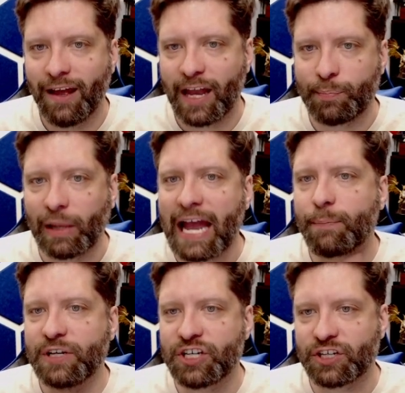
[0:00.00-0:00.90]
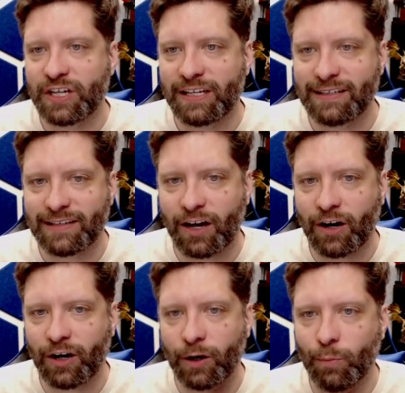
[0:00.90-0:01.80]
And black magicians
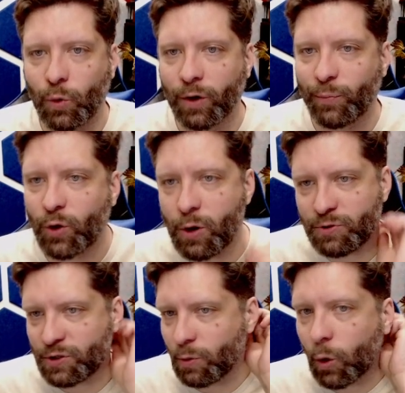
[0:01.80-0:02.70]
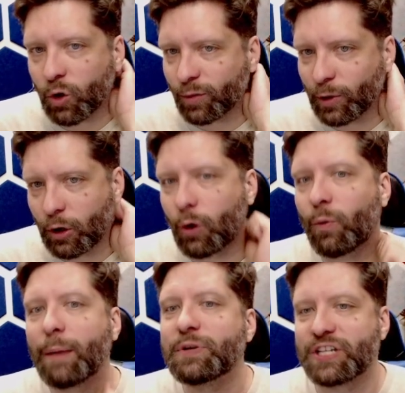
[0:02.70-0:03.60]
are more prone to horrible
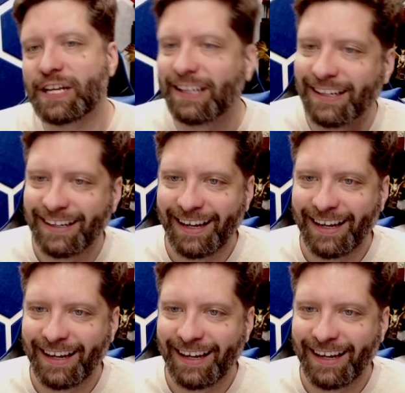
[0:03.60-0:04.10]
corruption.